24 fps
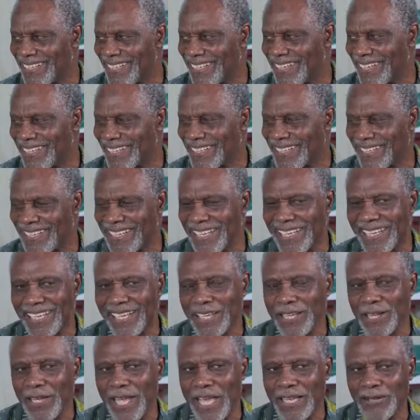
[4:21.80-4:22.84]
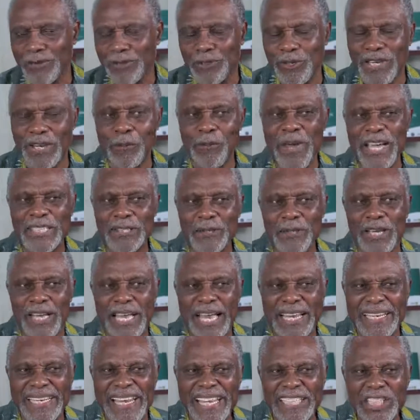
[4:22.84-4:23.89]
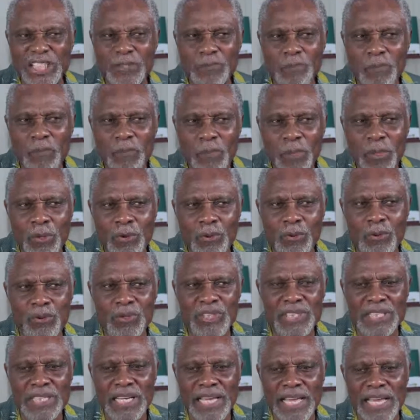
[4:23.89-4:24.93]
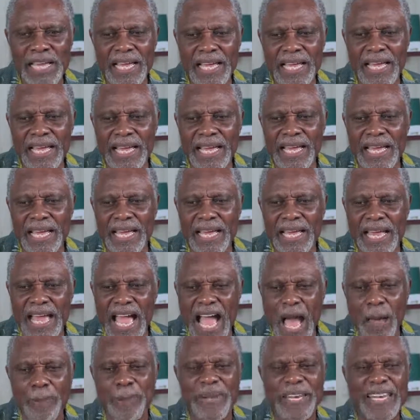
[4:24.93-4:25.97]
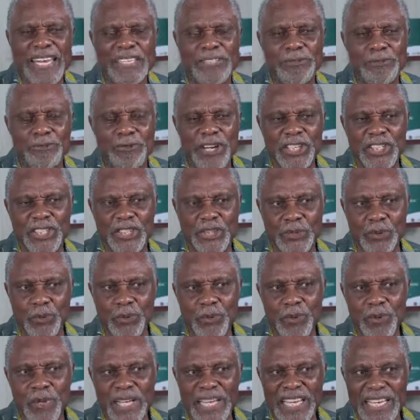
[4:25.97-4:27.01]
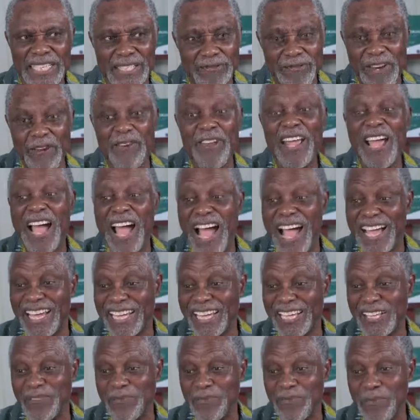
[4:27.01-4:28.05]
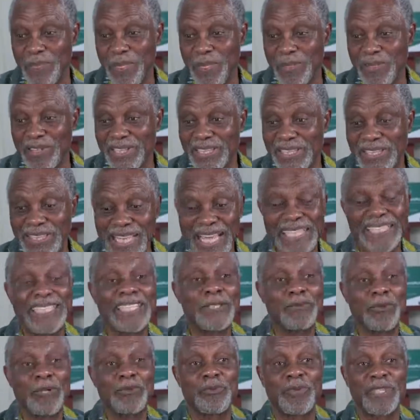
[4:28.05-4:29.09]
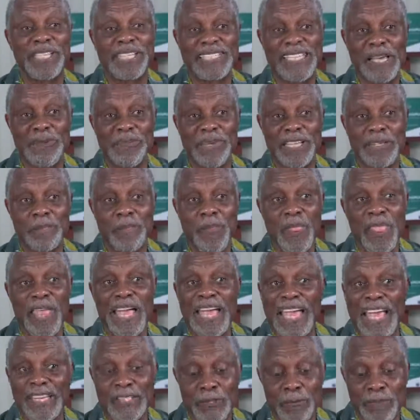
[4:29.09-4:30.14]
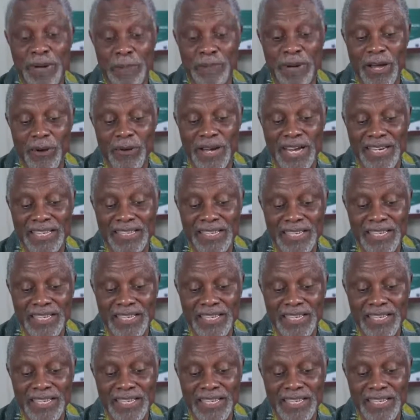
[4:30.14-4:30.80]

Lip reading: In other words, a nation whose happiness ratio is very high. That is what will determine a superpower.